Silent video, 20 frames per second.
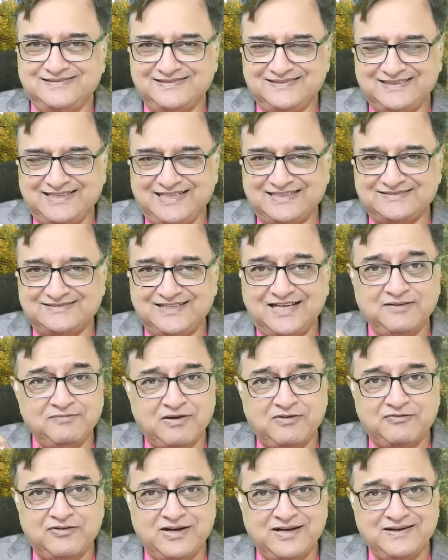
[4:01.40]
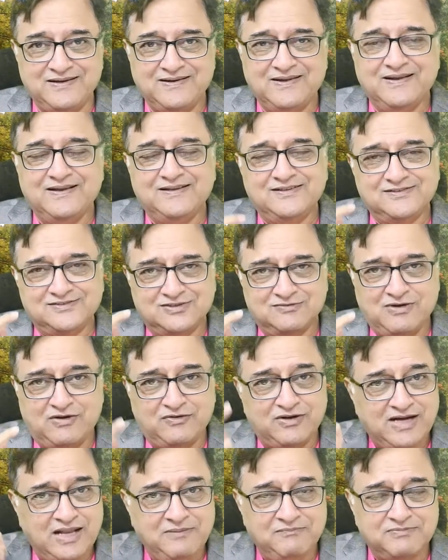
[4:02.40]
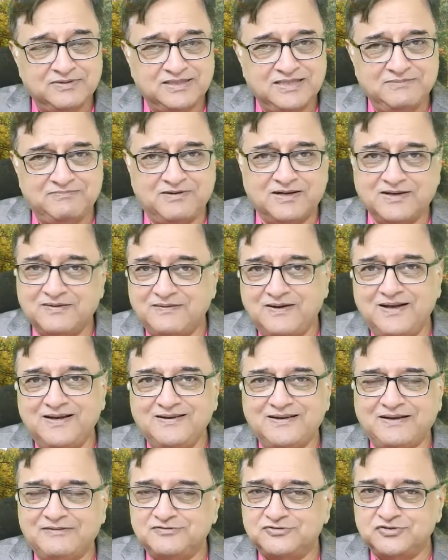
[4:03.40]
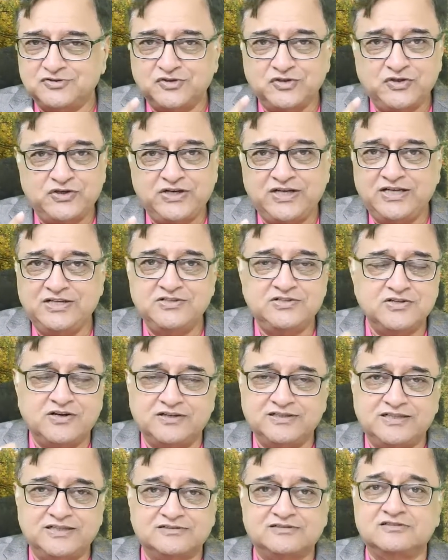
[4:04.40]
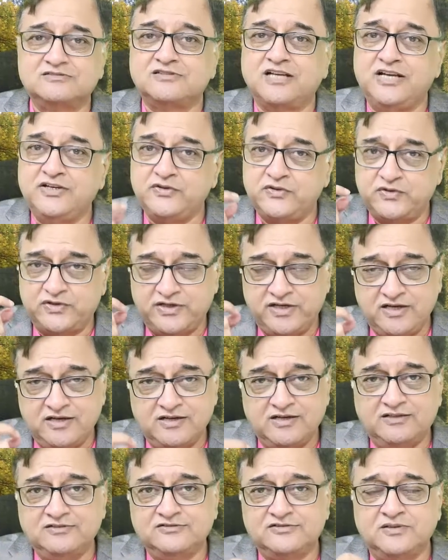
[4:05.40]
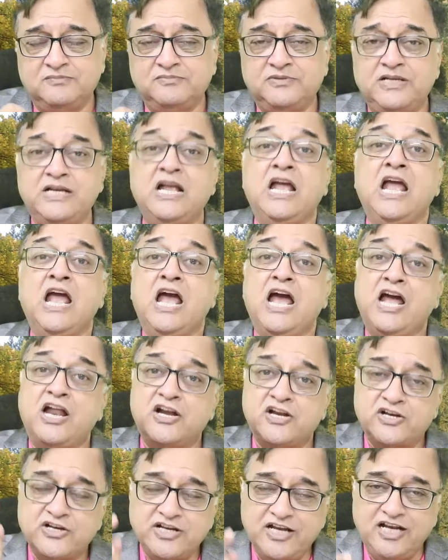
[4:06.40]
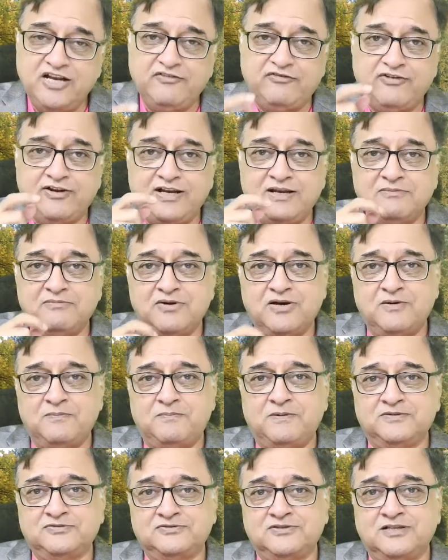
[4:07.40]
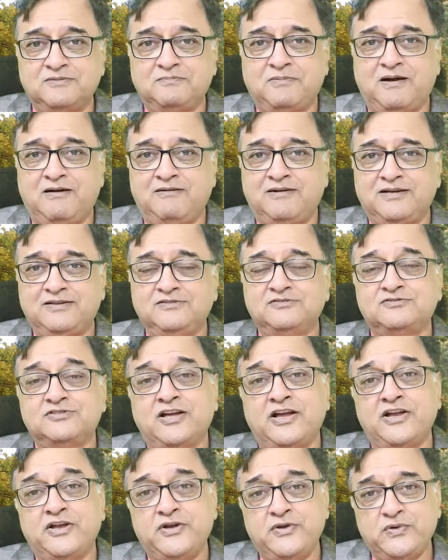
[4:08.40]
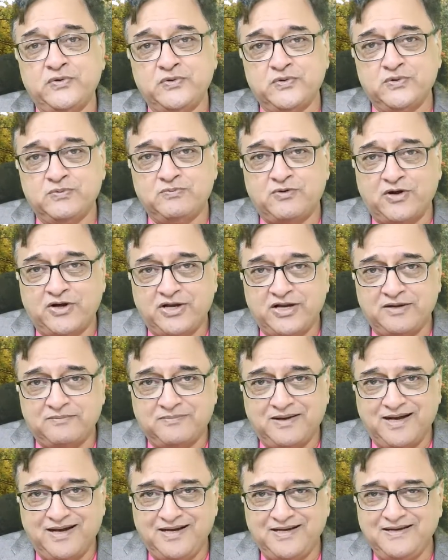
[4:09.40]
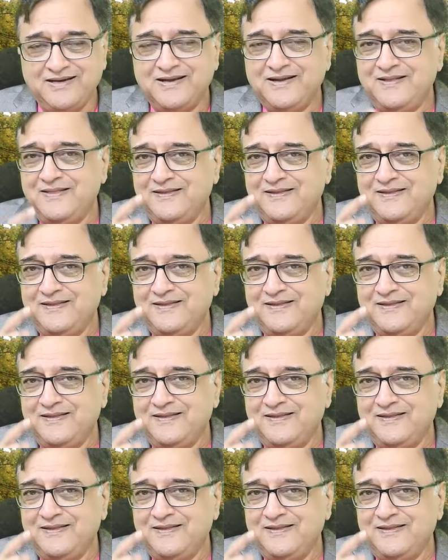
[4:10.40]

That's right, my friend. So my friend, I'm Pradeep Aggarwal. I'm sure you really enjoyed the exercise. You really learned something and really feeling more personal power inside your body and mind.